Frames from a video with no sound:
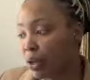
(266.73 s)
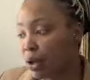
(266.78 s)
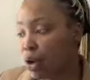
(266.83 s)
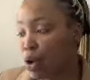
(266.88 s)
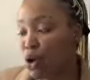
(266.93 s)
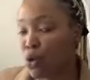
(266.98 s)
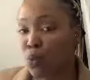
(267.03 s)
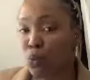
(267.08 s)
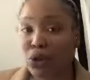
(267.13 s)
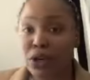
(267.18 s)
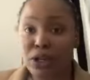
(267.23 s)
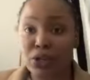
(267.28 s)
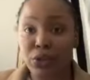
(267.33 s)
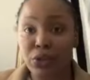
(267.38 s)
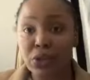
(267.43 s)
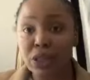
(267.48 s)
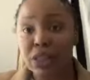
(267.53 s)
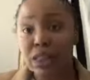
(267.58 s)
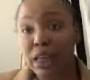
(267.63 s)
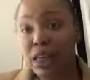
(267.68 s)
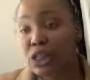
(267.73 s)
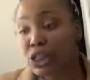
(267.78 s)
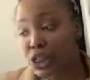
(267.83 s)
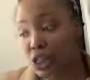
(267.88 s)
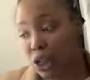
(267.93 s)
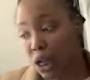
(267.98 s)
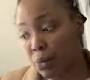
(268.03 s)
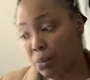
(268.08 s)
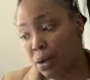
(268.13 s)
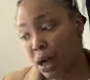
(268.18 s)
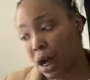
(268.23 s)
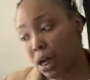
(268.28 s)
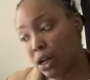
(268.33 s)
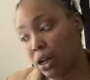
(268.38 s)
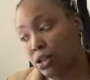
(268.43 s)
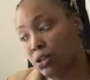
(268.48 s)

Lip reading: whereas though the stationary products